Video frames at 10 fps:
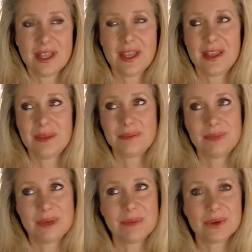um,
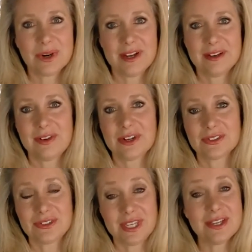member of our
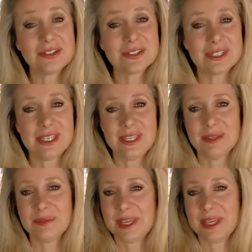sales team,